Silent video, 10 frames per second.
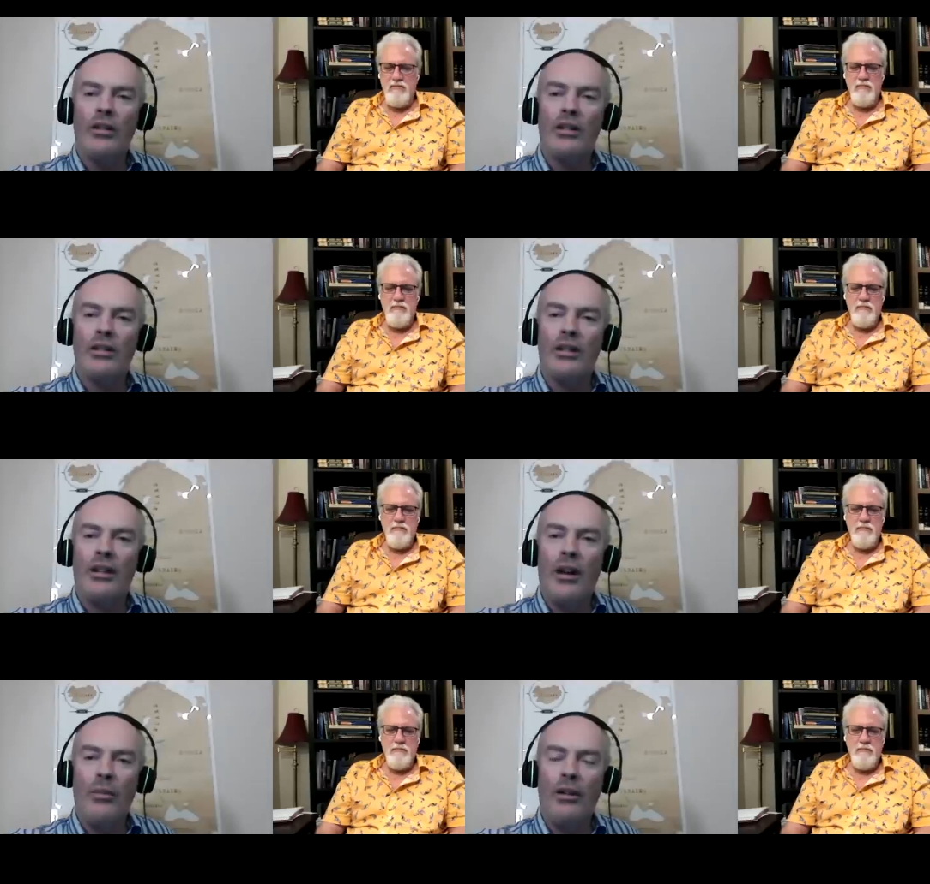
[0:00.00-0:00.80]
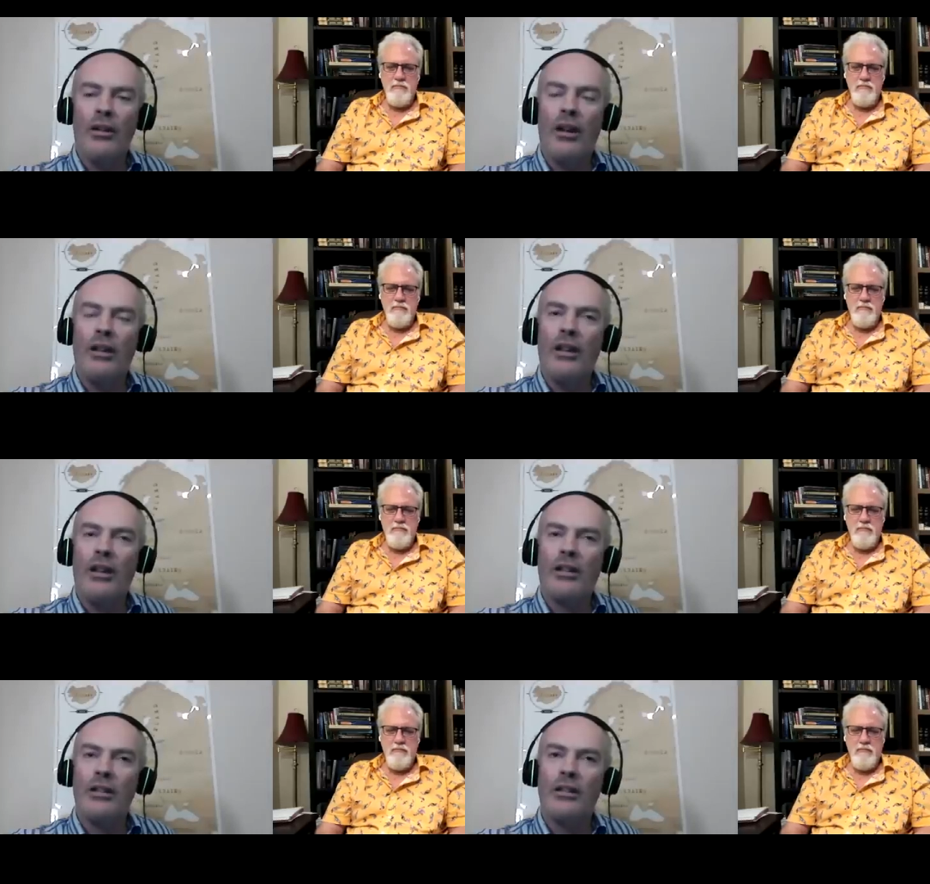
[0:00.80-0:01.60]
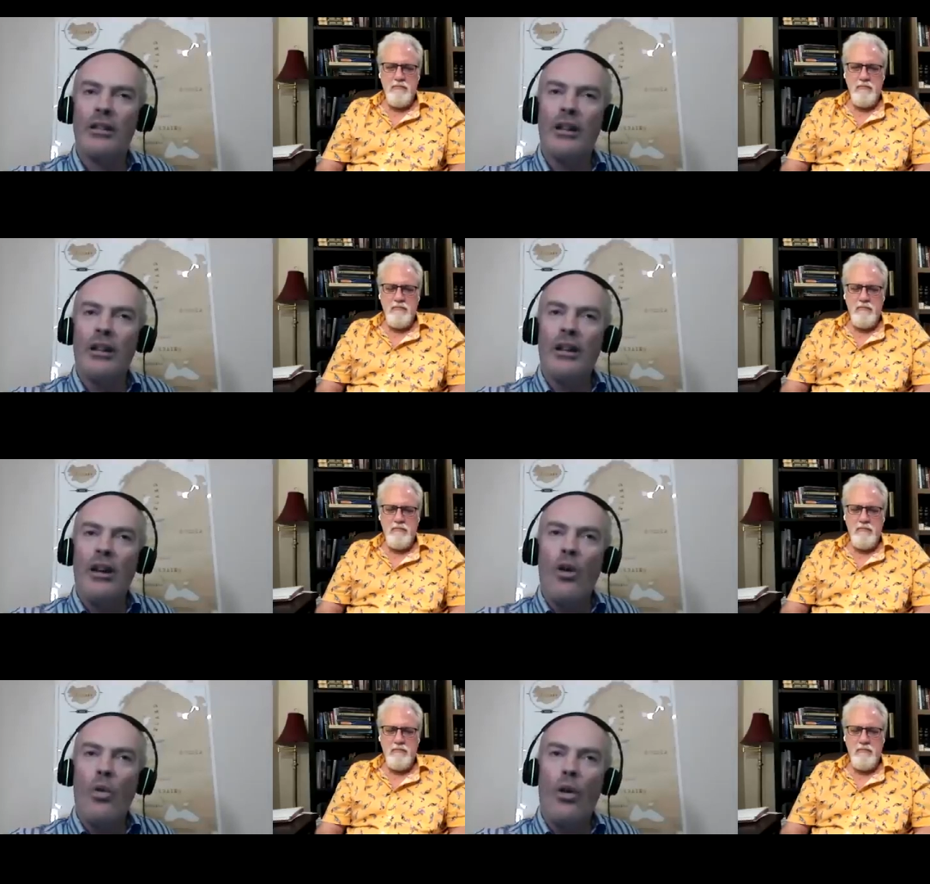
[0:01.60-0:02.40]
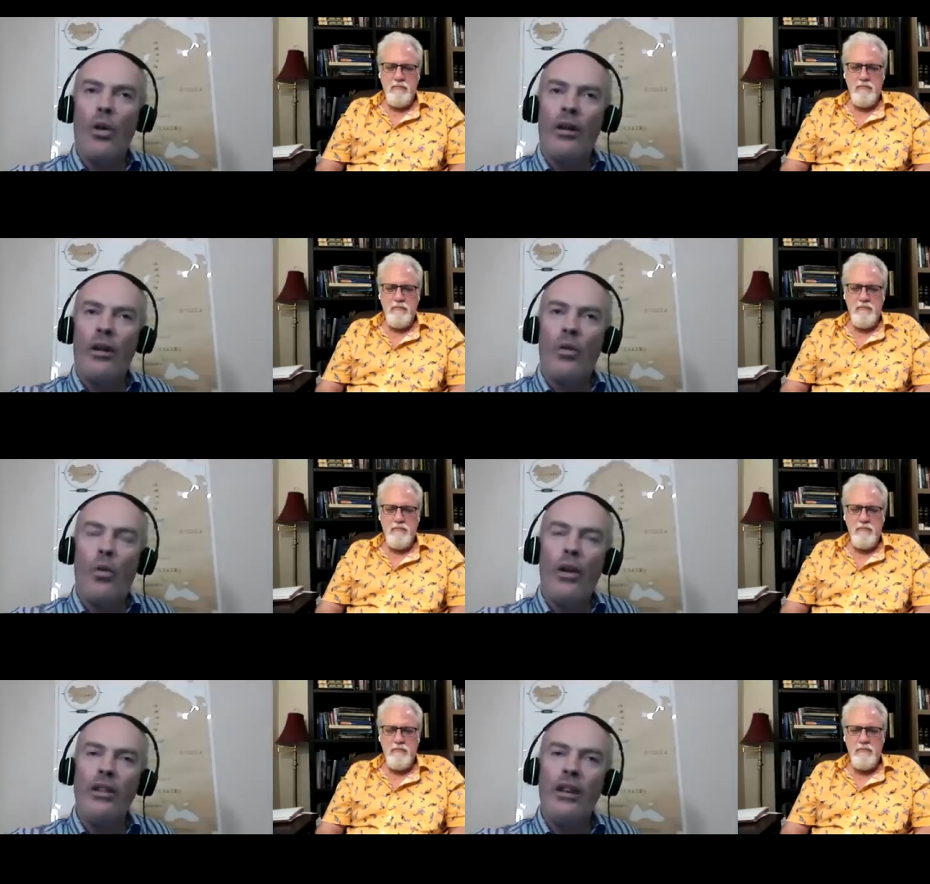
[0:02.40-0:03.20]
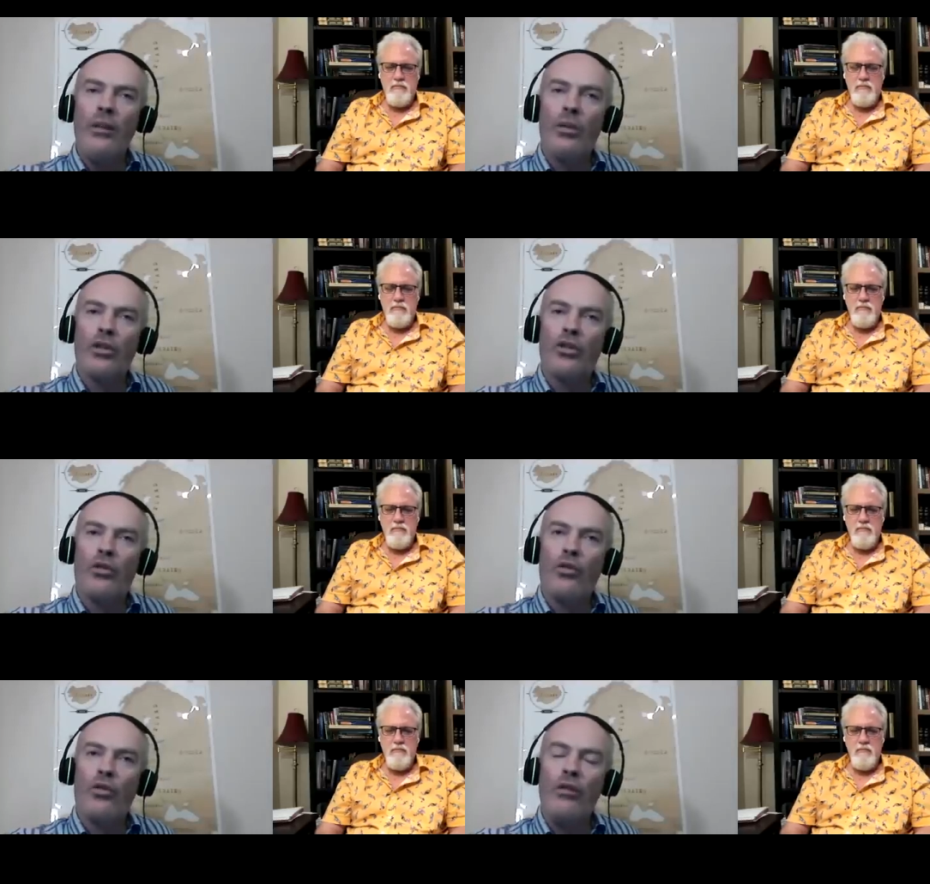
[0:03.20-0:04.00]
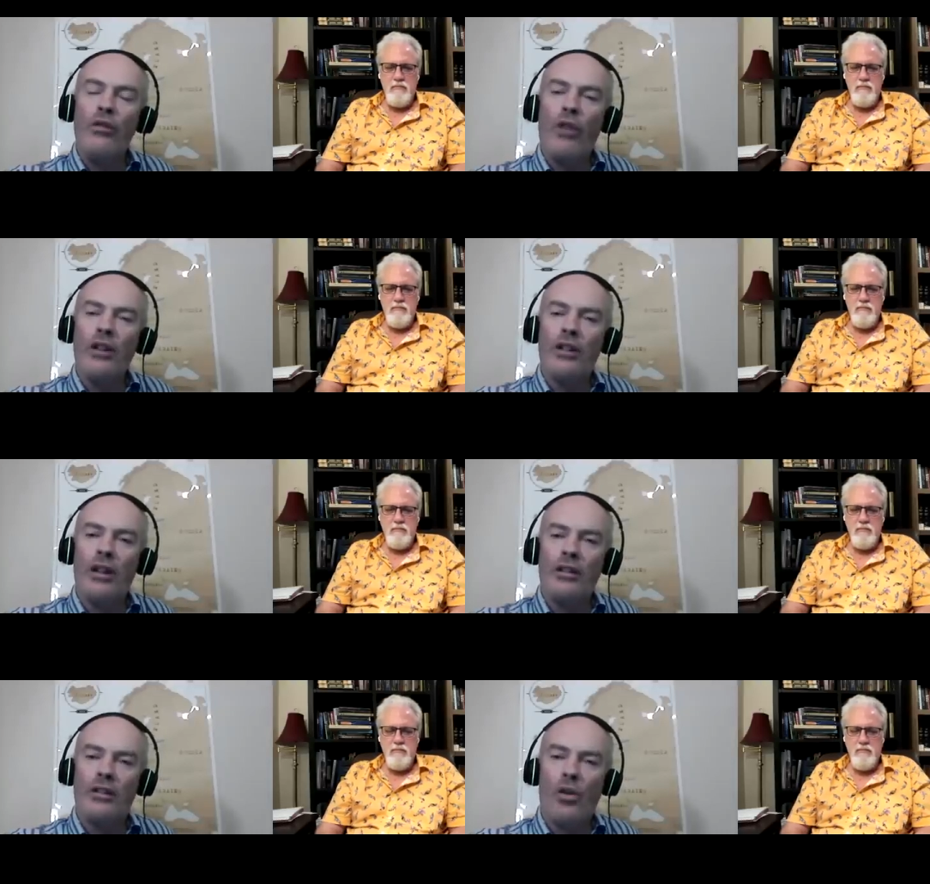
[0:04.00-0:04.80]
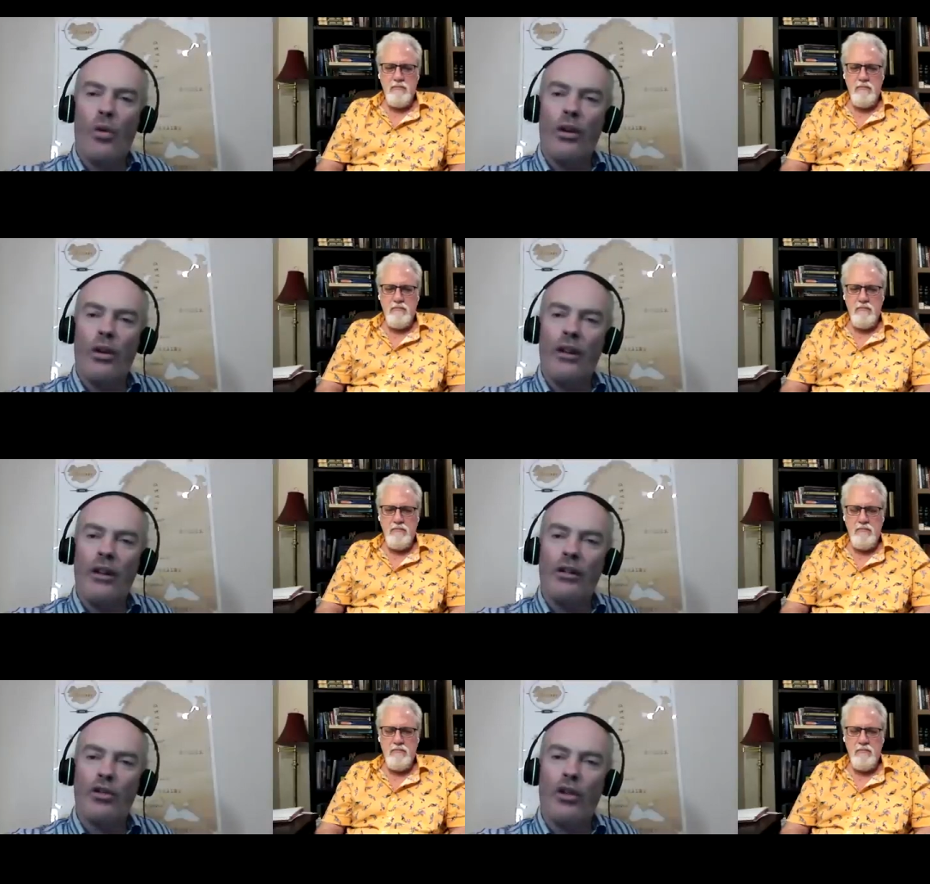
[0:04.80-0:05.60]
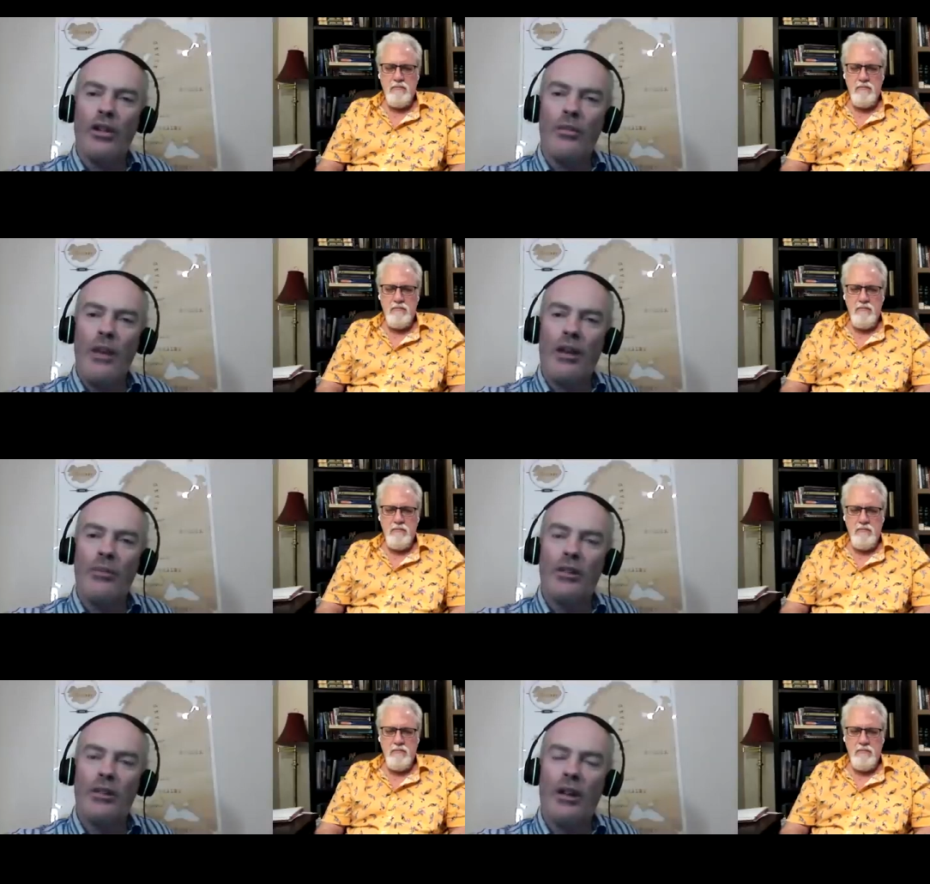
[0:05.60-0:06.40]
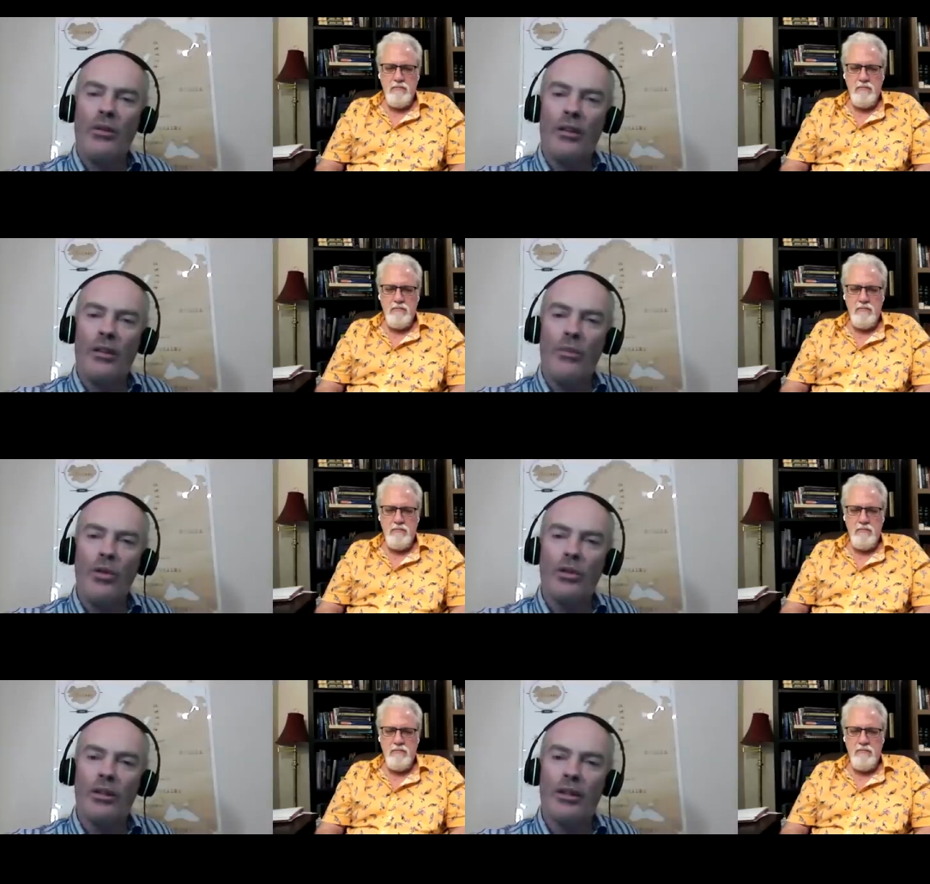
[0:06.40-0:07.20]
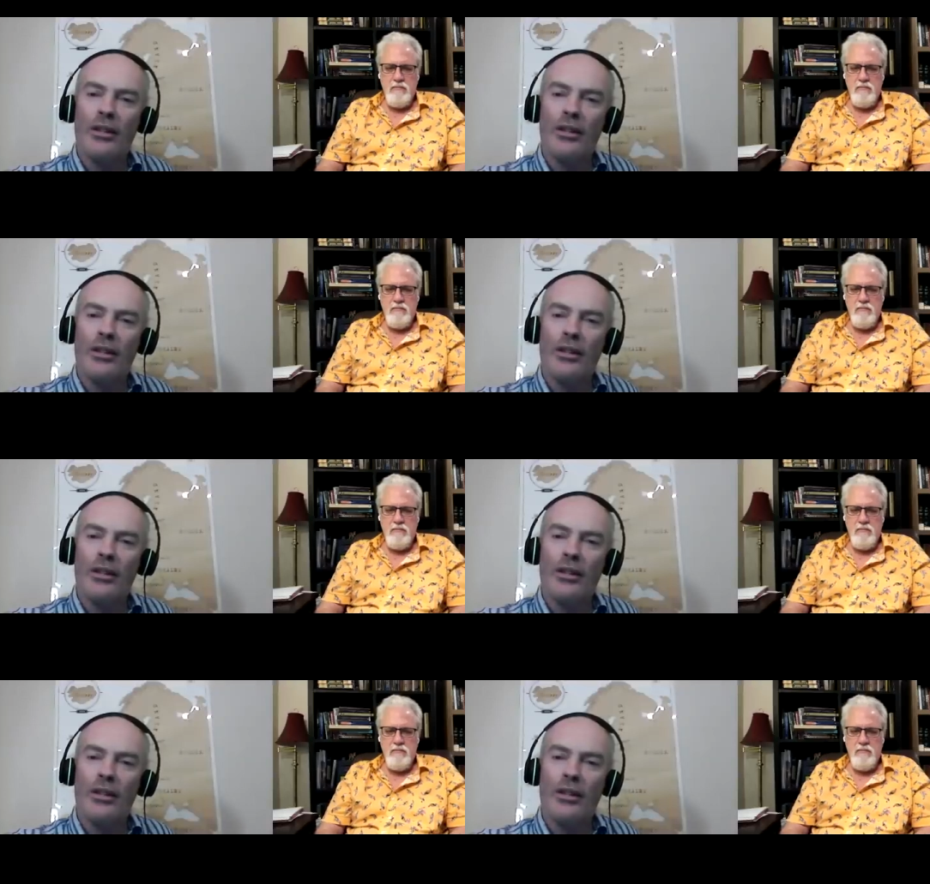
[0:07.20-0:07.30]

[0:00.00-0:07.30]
Speaker 1: this anomaly, and that is when they were rewriting his story and they're trying to make him sound like Moses,